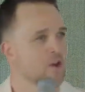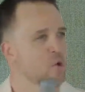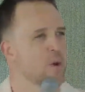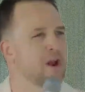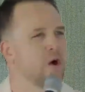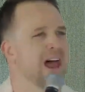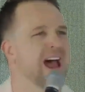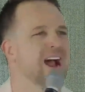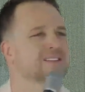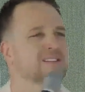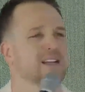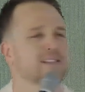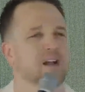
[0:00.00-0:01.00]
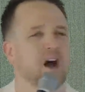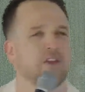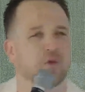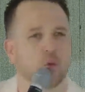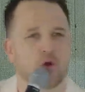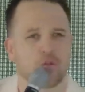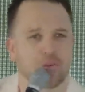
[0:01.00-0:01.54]
We don't access God
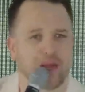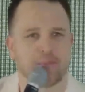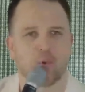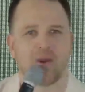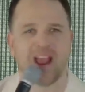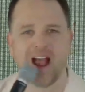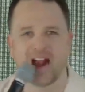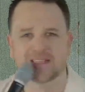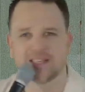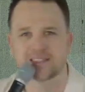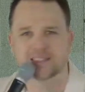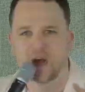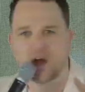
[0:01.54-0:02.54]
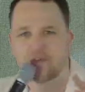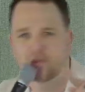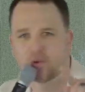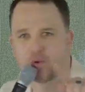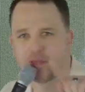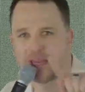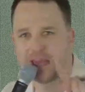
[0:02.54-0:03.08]
through other people. We access God through
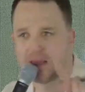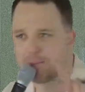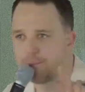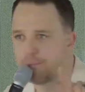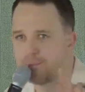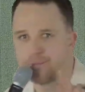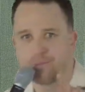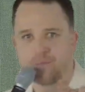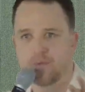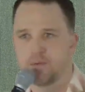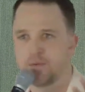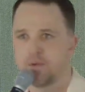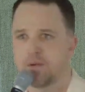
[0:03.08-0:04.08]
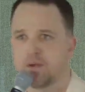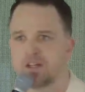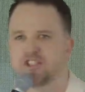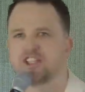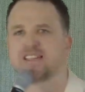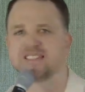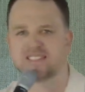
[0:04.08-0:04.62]
him.
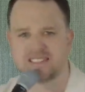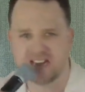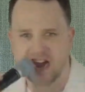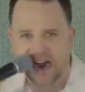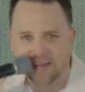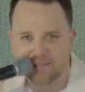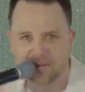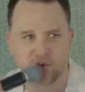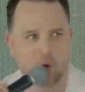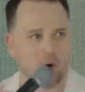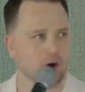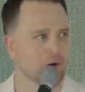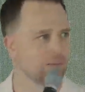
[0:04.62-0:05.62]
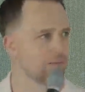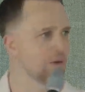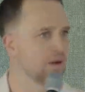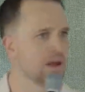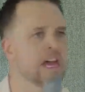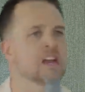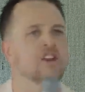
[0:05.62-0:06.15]
Jesus said, I am the door.
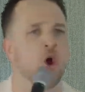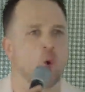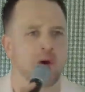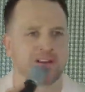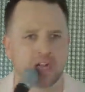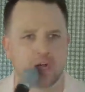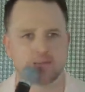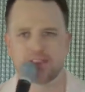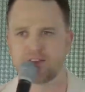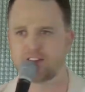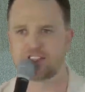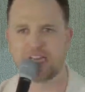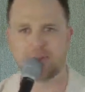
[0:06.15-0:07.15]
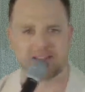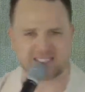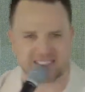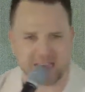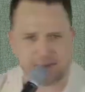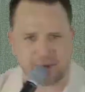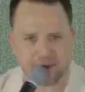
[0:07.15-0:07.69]
No one comes to the sheep
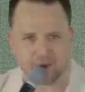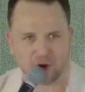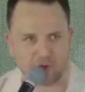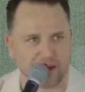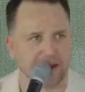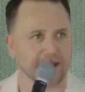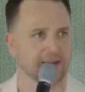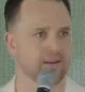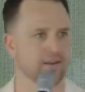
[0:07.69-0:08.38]
except through me.